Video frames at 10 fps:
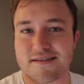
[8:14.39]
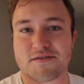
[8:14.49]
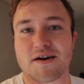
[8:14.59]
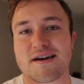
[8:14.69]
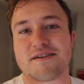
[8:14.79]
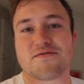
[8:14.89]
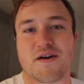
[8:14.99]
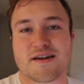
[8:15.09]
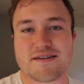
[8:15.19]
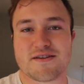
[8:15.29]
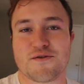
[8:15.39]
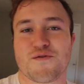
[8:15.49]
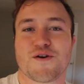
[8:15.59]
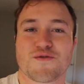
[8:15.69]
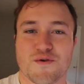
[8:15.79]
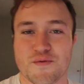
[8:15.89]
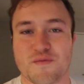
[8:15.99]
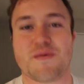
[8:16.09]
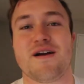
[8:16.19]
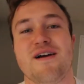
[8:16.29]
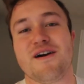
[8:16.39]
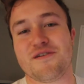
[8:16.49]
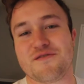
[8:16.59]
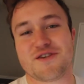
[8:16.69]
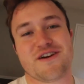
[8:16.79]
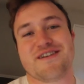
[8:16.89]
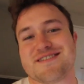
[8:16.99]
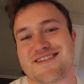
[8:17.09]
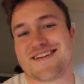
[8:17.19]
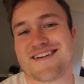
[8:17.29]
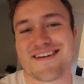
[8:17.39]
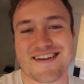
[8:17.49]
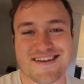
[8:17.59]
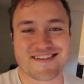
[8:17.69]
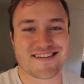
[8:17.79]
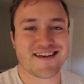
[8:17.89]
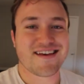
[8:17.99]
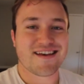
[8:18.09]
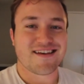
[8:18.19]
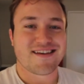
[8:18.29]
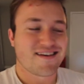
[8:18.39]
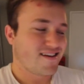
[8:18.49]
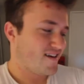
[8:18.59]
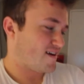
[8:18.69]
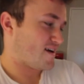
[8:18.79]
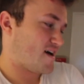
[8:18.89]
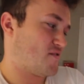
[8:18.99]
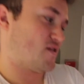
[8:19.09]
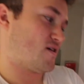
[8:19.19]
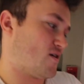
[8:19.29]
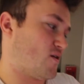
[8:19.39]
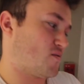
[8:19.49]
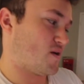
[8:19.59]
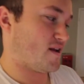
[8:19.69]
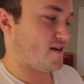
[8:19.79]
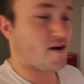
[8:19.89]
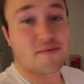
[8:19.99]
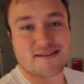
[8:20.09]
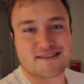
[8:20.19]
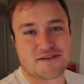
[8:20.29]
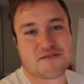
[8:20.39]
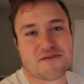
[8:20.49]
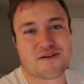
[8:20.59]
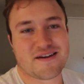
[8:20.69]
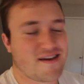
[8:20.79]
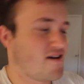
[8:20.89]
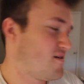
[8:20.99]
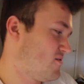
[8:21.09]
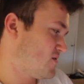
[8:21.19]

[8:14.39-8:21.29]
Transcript: So I got invited to the virtual premiere of Cherry tonight, and I have it all ready on my TV right now.